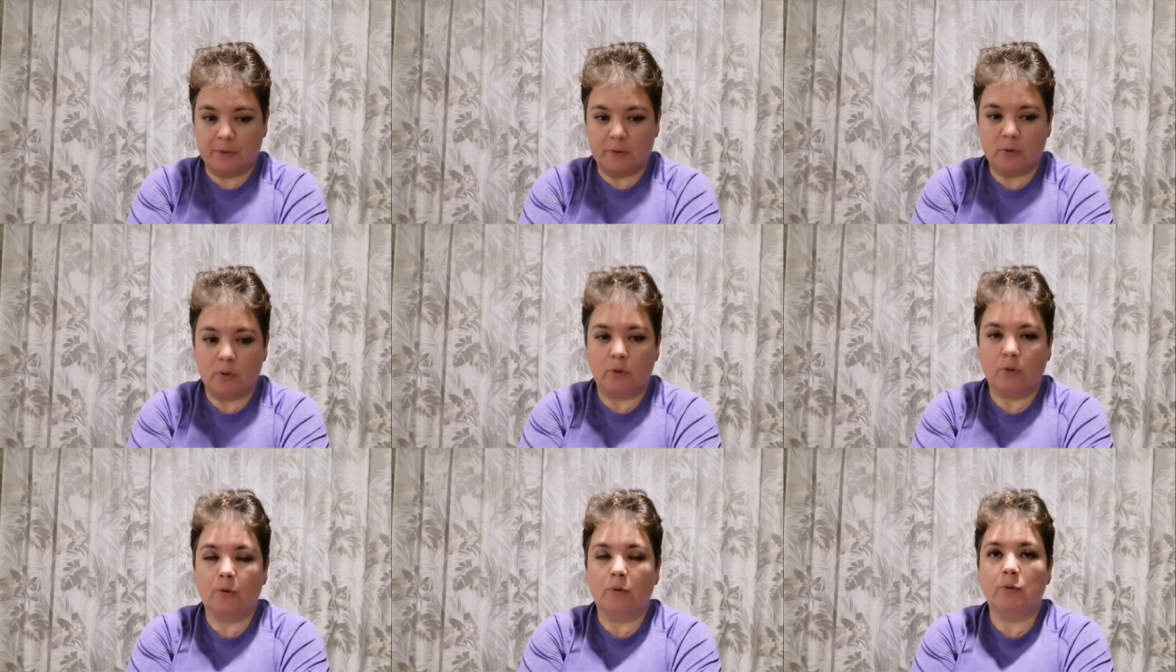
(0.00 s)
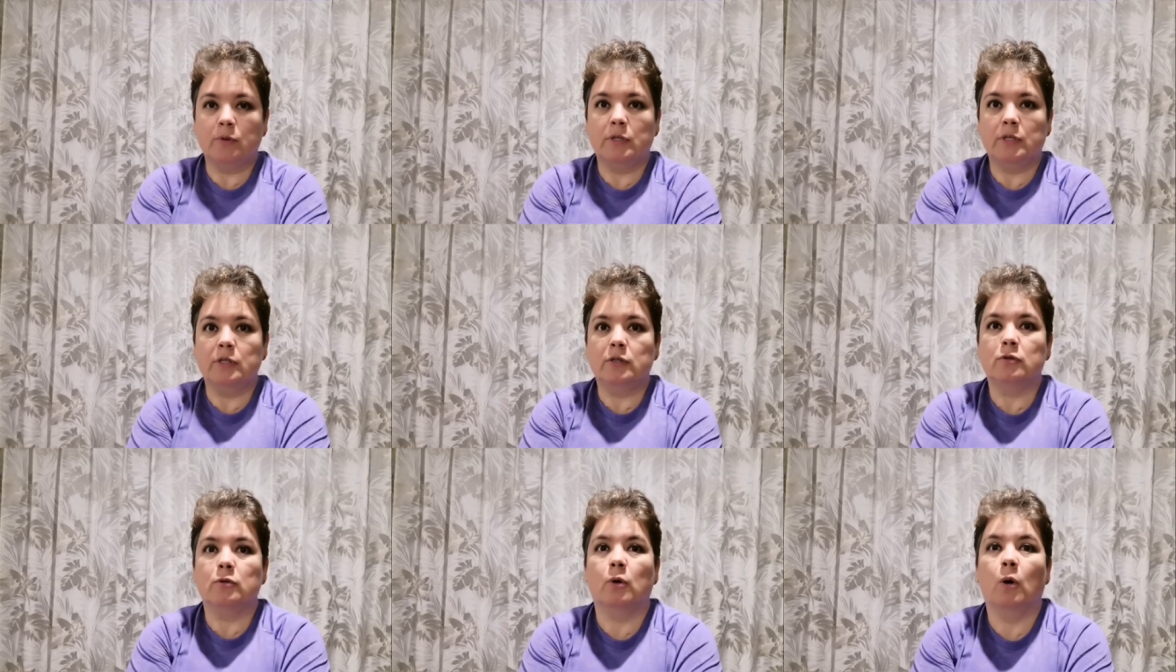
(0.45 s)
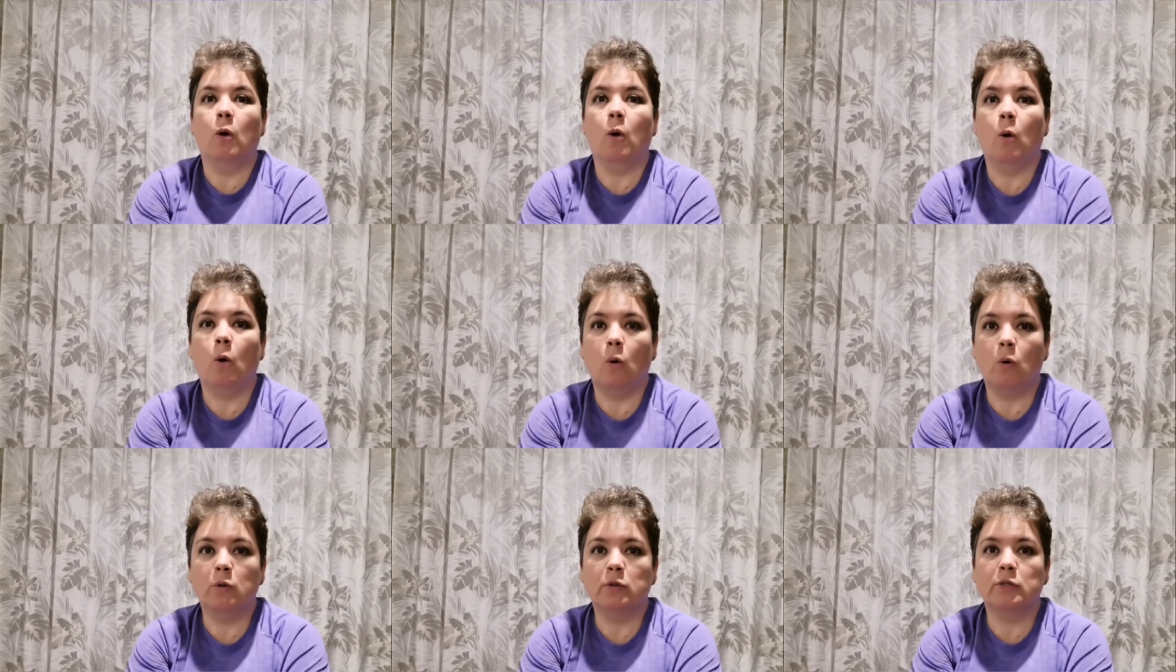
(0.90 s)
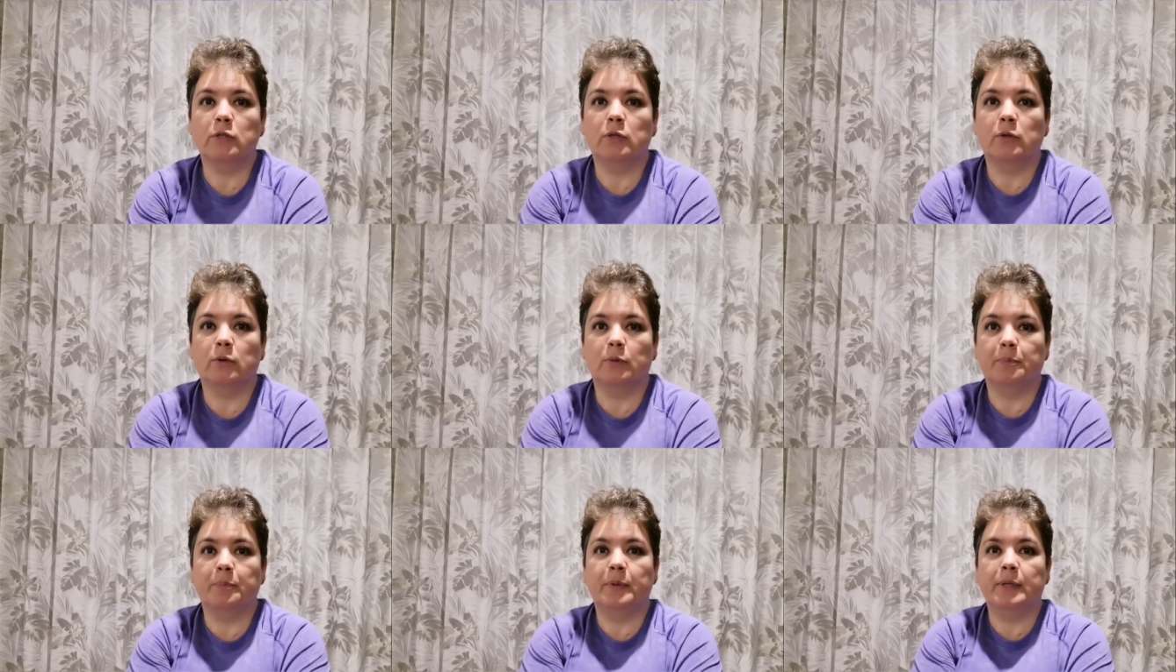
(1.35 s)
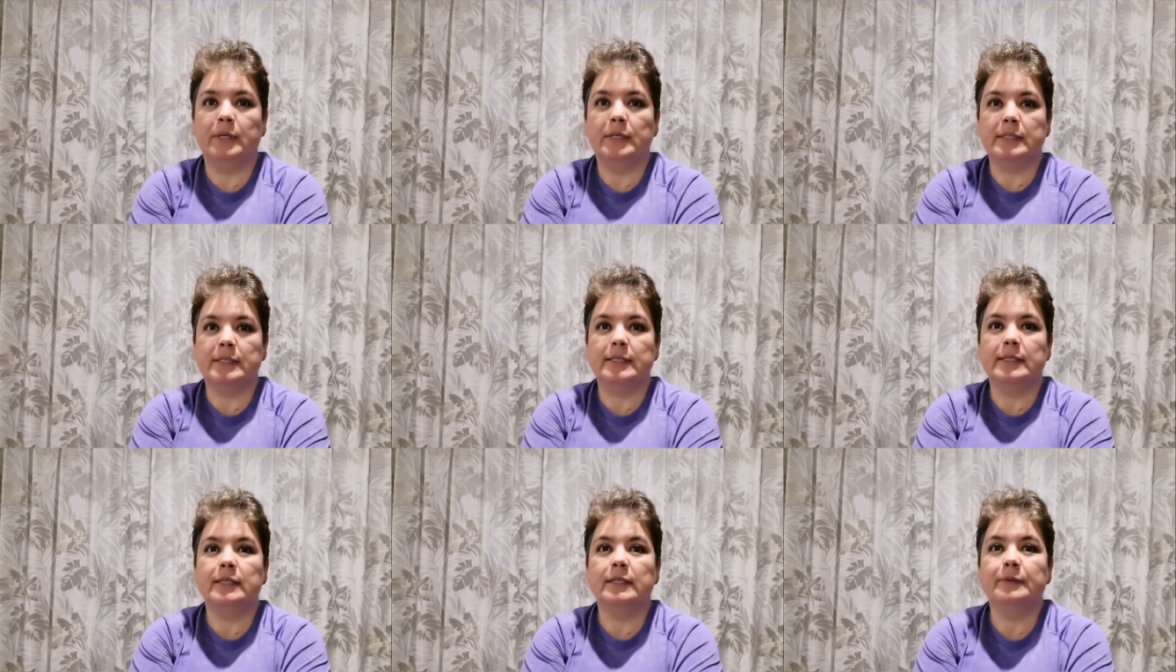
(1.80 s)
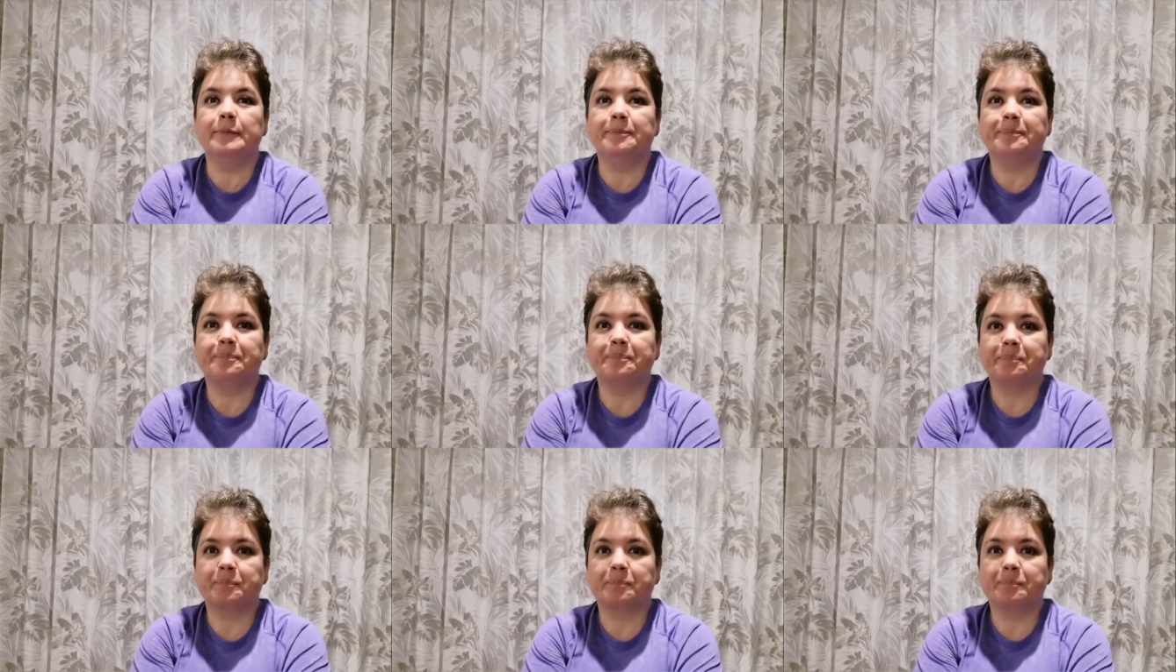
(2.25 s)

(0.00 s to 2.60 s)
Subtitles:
So you need to hold your pistol